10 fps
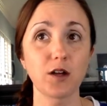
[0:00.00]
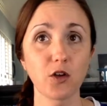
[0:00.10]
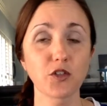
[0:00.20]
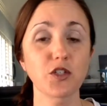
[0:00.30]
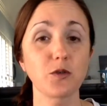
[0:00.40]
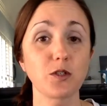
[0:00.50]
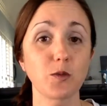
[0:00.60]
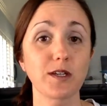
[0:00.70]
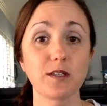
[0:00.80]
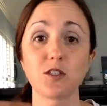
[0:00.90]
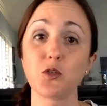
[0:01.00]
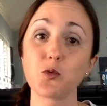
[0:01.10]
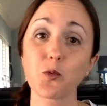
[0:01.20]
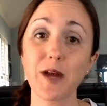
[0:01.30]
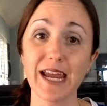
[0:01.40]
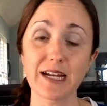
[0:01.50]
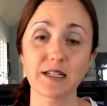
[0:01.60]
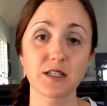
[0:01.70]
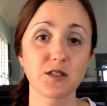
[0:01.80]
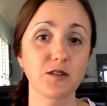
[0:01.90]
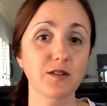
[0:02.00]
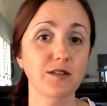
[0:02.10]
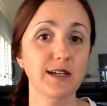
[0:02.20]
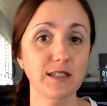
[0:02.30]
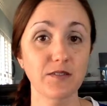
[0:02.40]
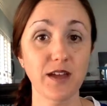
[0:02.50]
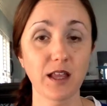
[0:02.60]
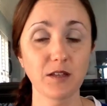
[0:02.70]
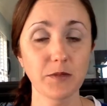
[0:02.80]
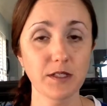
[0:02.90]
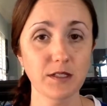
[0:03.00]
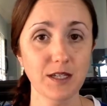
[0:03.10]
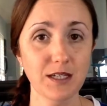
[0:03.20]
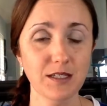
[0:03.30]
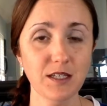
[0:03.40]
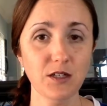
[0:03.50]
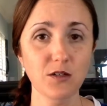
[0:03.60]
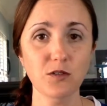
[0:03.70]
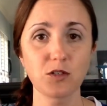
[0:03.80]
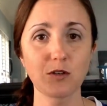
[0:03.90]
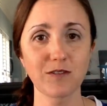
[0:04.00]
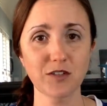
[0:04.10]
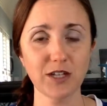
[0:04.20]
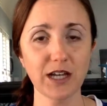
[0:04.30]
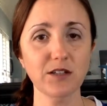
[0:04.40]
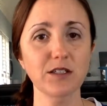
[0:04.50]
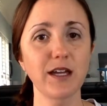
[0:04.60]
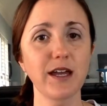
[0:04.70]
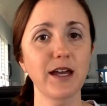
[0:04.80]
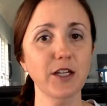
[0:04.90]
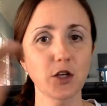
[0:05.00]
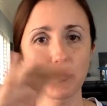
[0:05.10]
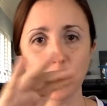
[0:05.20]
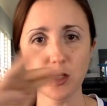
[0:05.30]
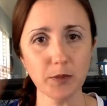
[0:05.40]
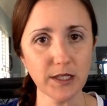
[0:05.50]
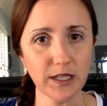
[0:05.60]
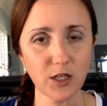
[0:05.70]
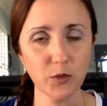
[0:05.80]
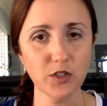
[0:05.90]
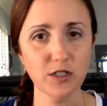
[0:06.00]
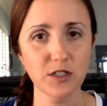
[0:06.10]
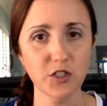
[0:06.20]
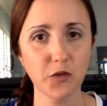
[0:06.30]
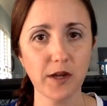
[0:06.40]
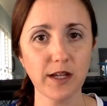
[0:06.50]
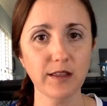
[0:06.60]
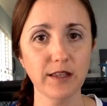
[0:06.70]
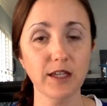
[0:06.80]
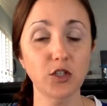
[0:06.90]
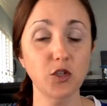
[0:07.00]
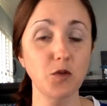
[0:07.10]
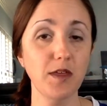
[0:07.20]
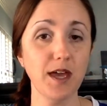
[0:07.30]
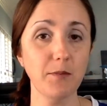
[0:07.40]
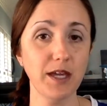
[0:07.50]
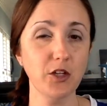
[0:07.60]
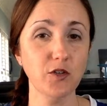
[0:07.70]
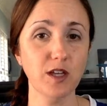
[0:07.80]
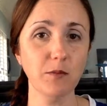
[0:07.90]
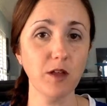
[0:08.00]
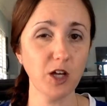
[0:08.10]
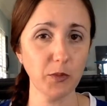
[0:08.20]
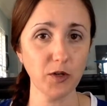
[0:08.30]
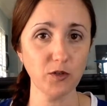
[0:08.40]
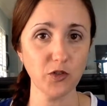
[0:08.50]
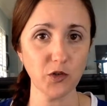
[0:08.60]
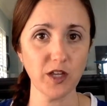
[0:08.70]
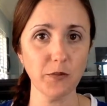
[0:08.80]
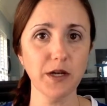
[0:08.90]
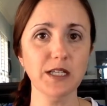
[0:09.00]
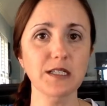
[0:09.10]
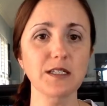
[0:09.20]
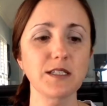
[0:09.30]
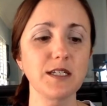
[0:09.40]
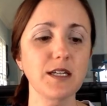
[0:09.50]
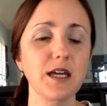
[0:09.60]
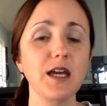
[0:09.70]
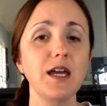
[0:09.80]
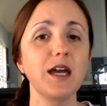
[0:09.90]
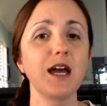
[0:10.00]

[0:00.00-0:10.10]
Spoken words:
It also is what gets you ranked. So there's lots of elements to SEO. So you have your title tag, your permalink, which is a direct link to that page or that blog post or that product listing.